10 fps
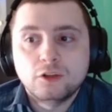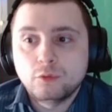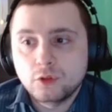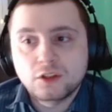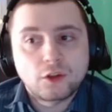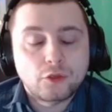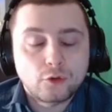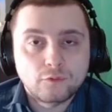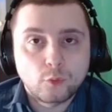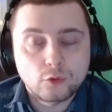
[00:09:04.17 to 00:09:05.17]
when you get to the
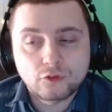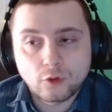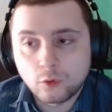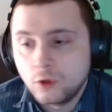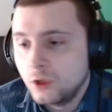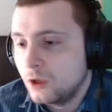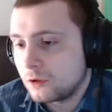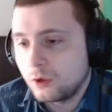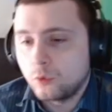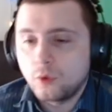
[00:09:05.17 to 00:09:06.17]
3rd and 4th stone.
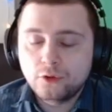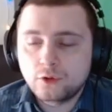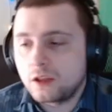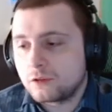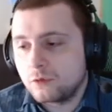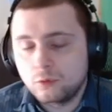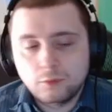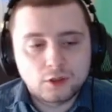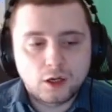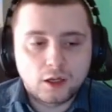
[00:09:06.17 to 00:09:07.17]
So whether you guys agree with
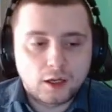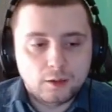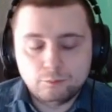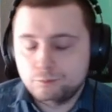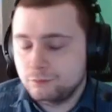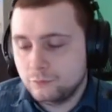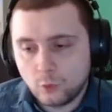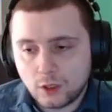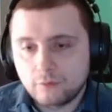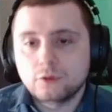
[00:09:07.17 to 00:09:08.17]
me or not,
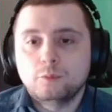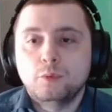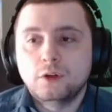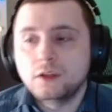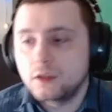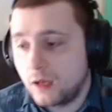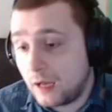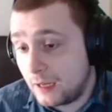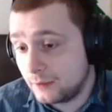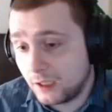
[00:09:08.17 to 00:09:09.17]
whatever. But
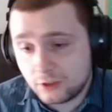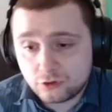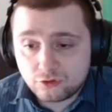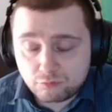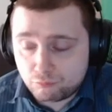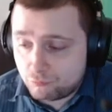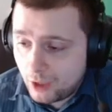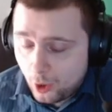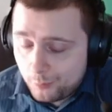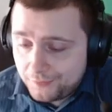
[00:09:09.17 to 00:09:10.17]
I
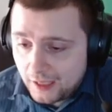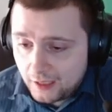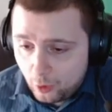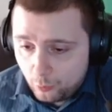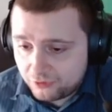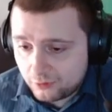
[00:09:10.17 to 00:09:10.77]
hope that helps some